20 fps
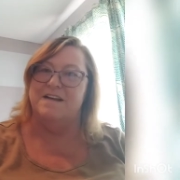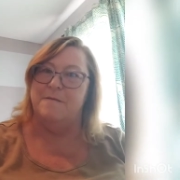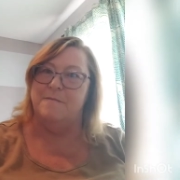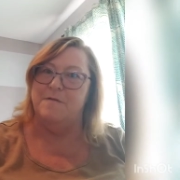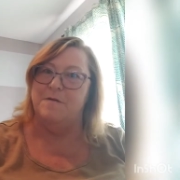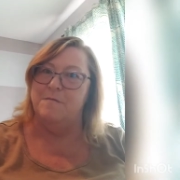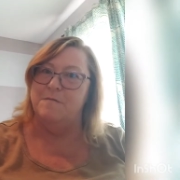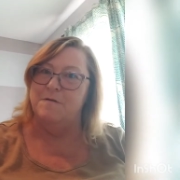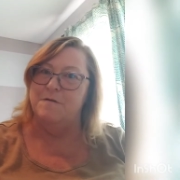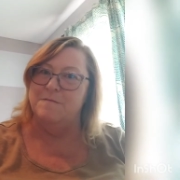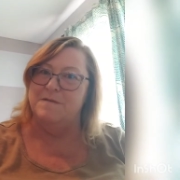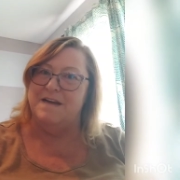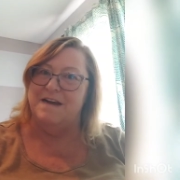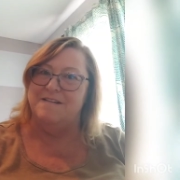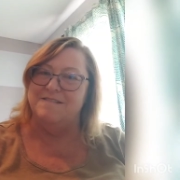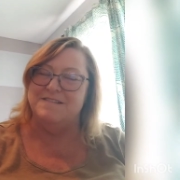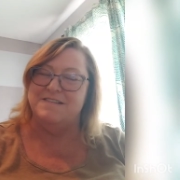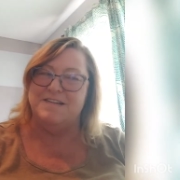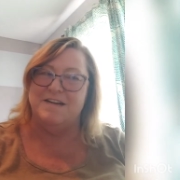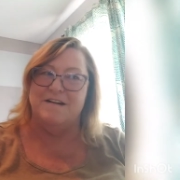up the room
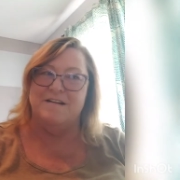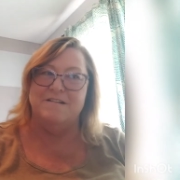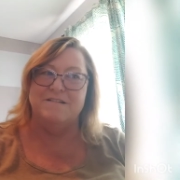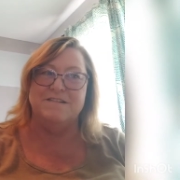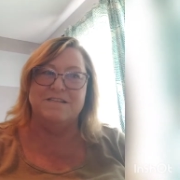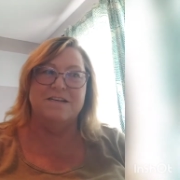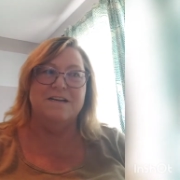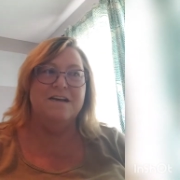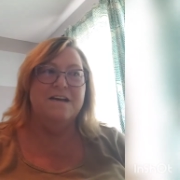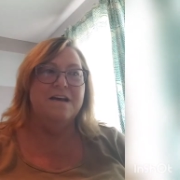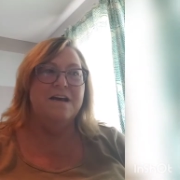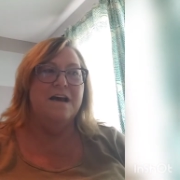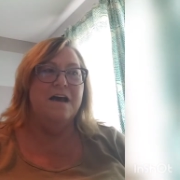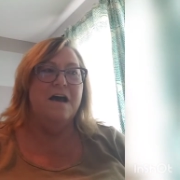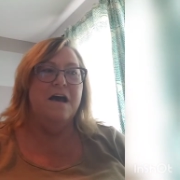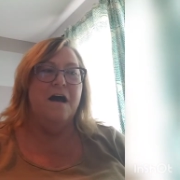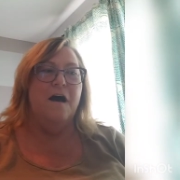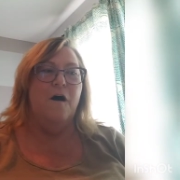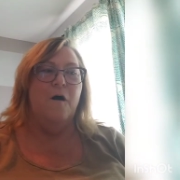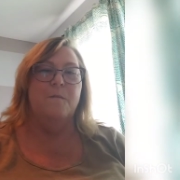downstairs.
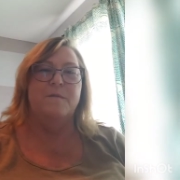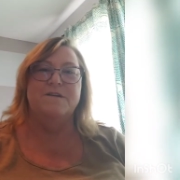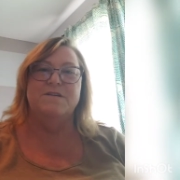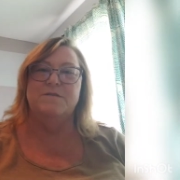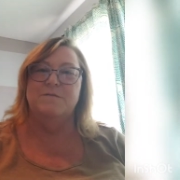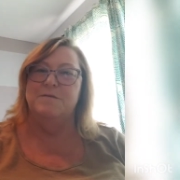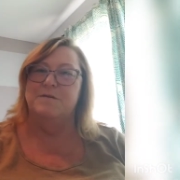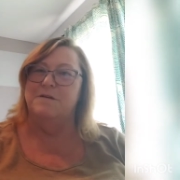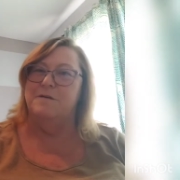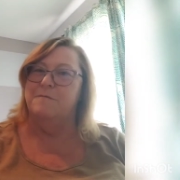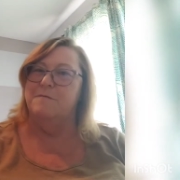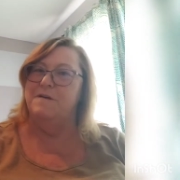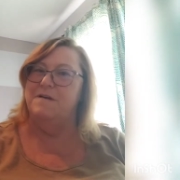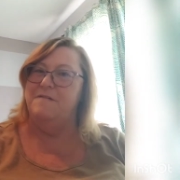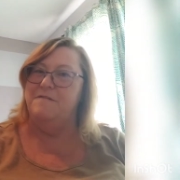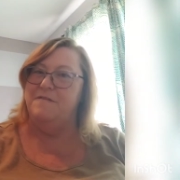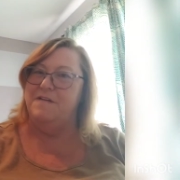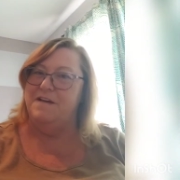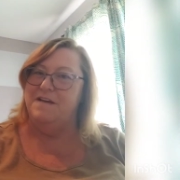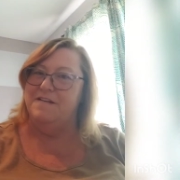I'll be doing a
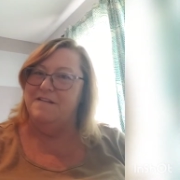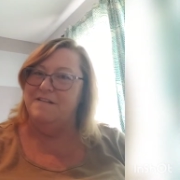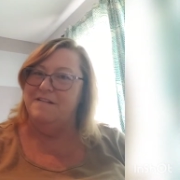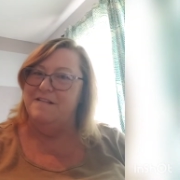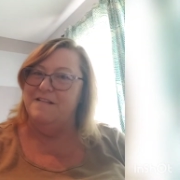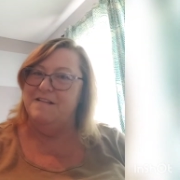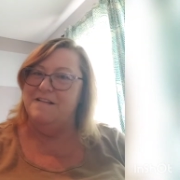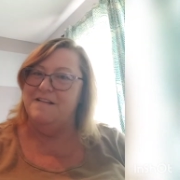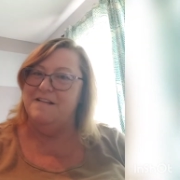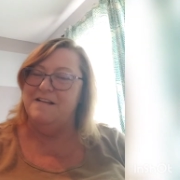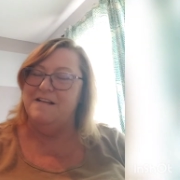reveal.